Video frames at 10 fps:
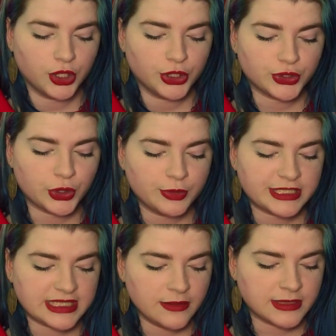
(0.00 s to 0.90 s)
So it
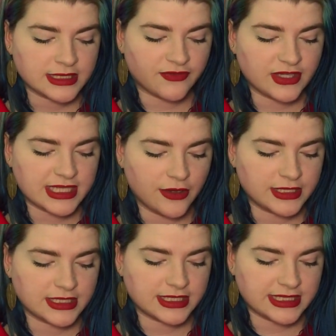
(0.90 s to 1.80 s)
almost seems as if this house
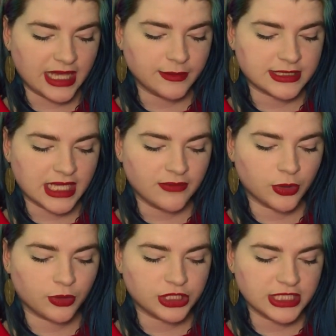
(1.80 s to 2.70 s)
is the same
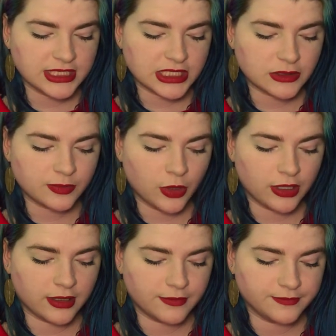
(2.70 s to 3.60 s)
stable where Jesus was born.